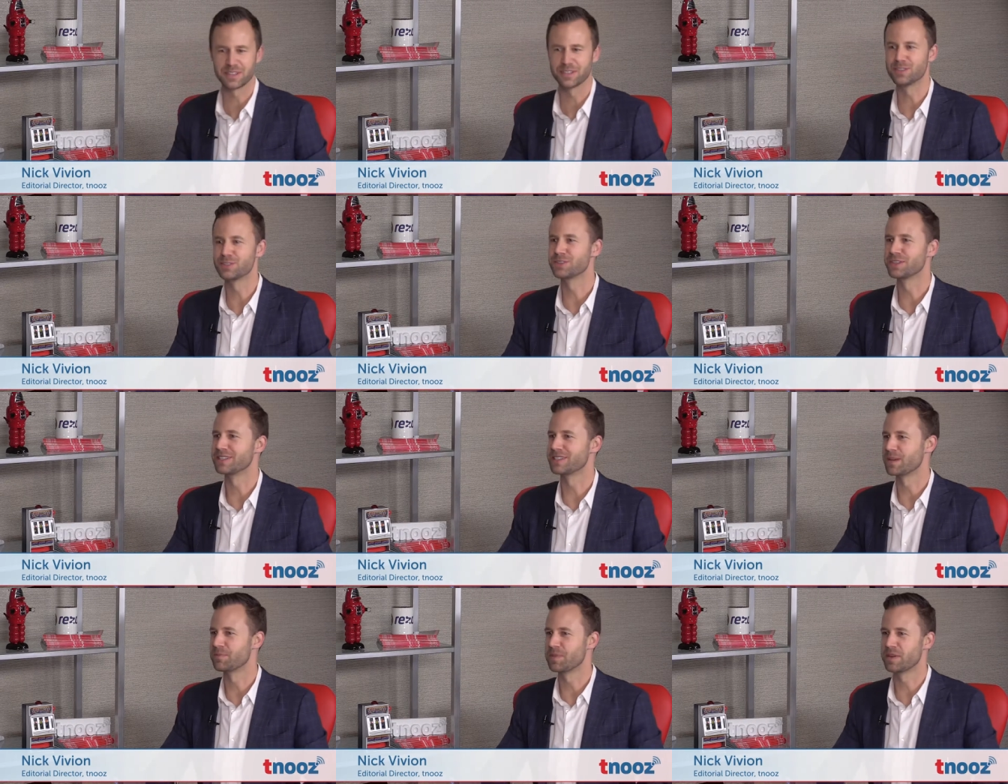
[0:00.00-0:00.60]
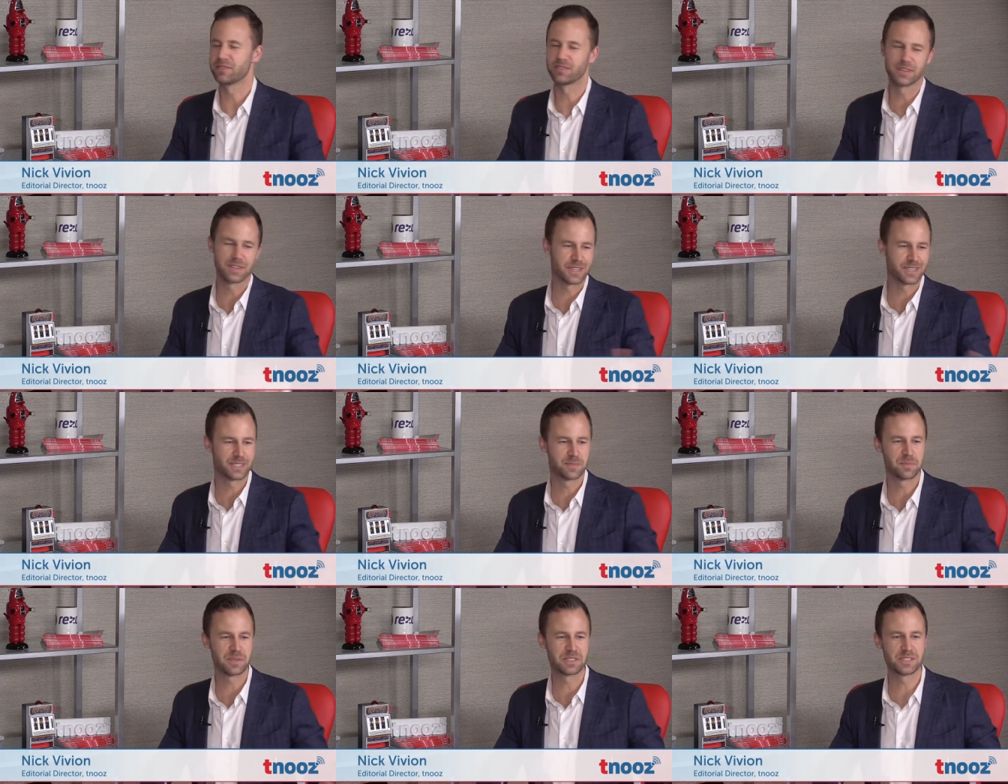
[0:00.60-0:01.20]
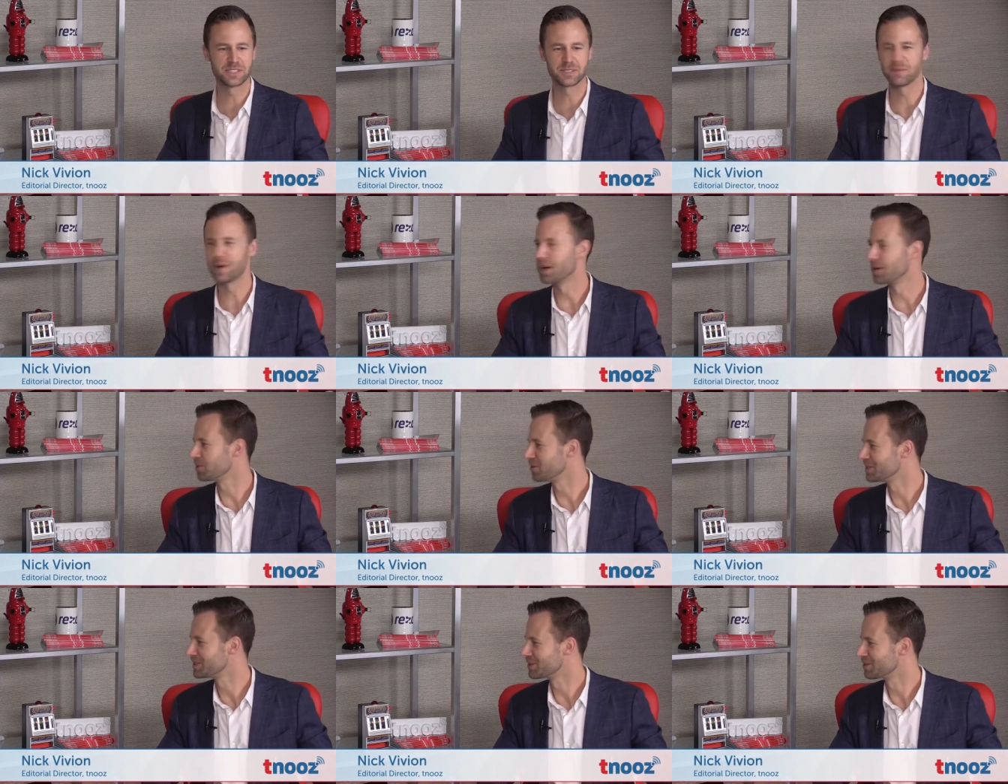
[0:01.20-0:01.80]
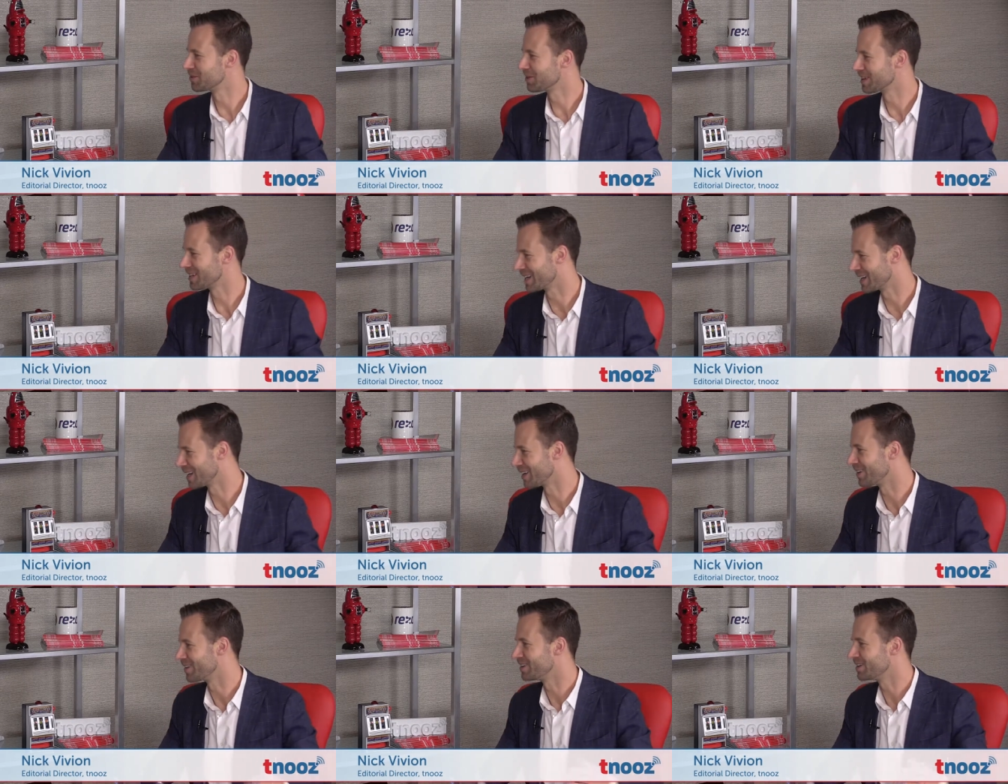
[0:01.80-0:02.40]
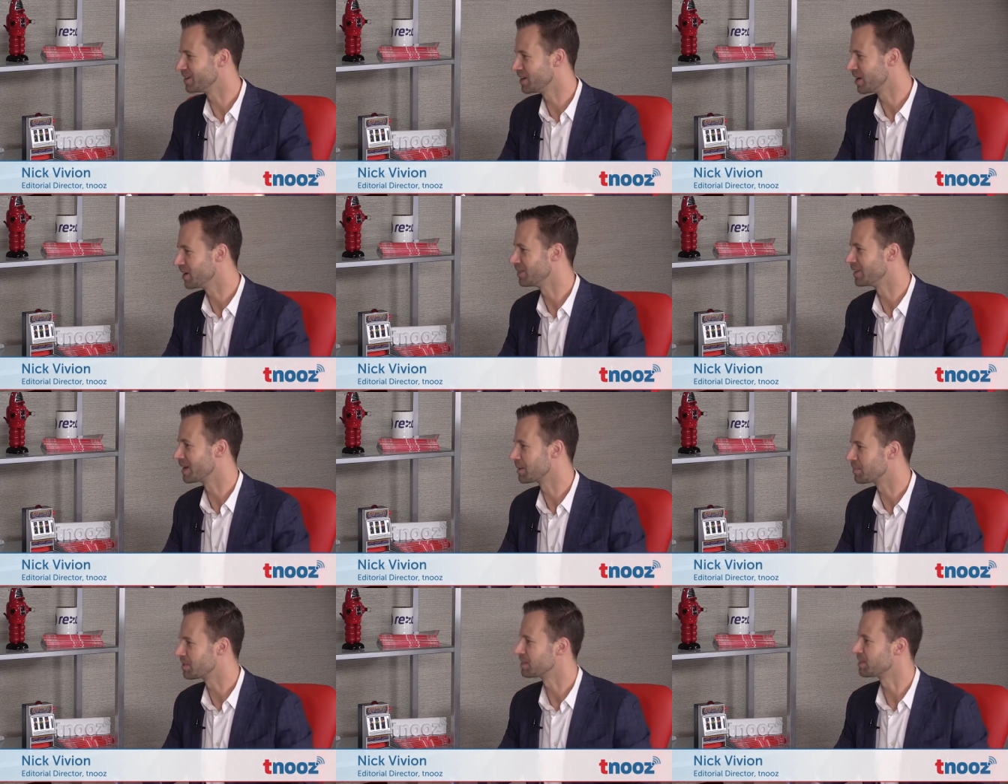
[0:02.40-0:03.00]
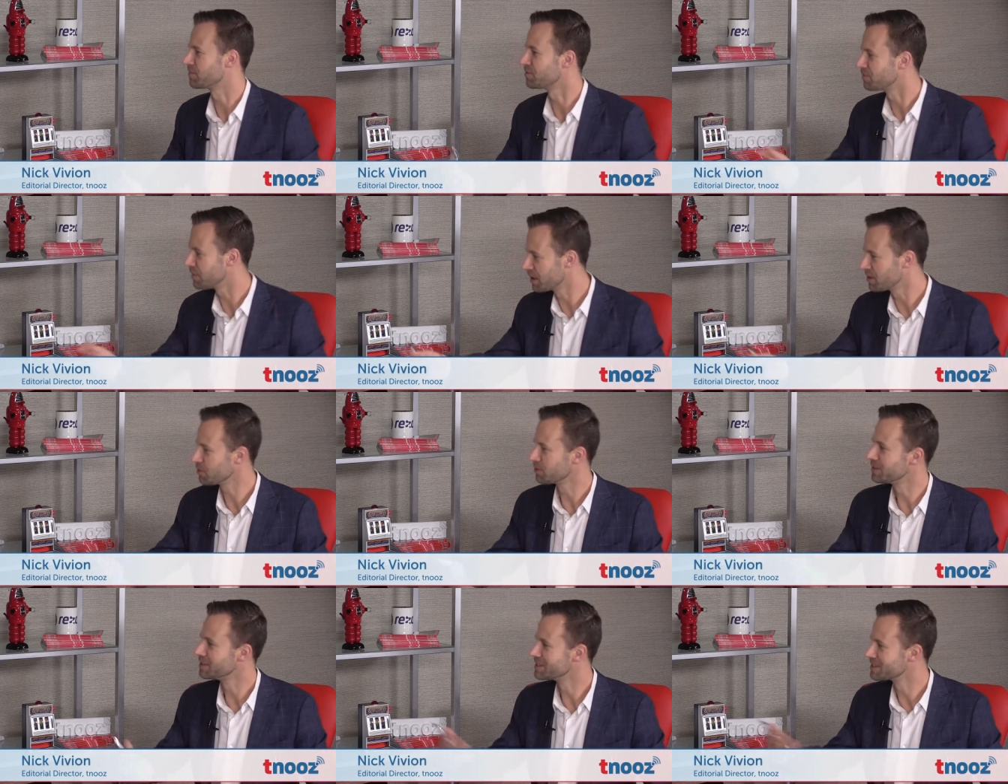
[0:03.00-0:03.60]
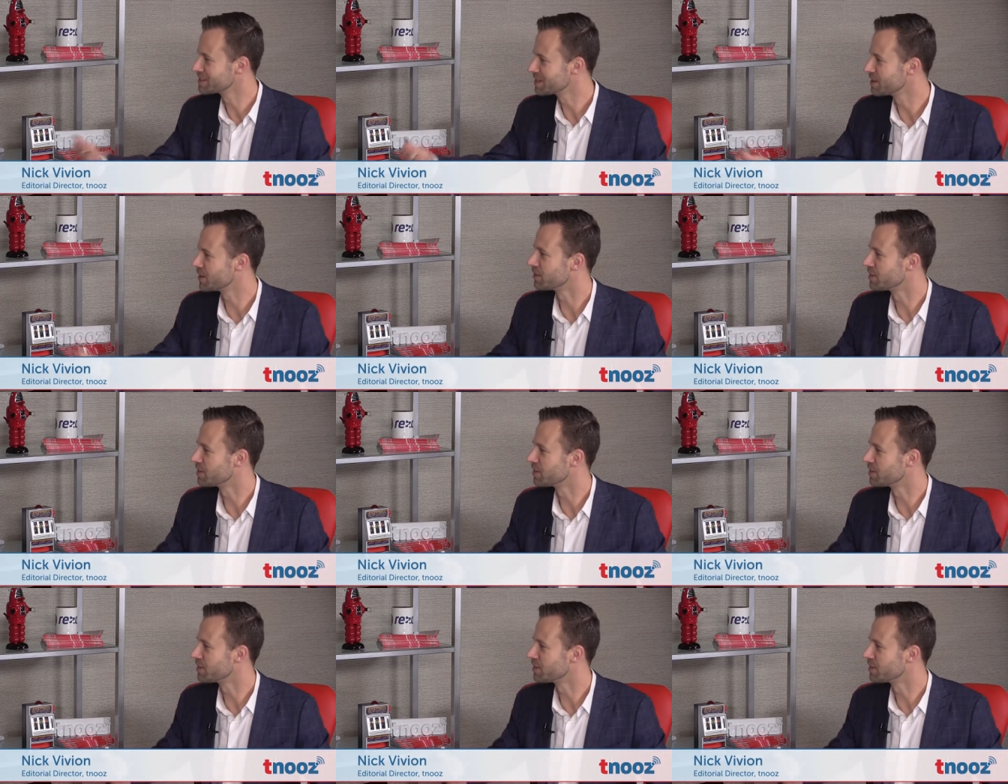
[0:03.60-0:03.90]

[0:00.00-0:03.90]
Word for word: Usually it's I pivoted because the business model wasn't working or, you know, like, but the fun was, you know,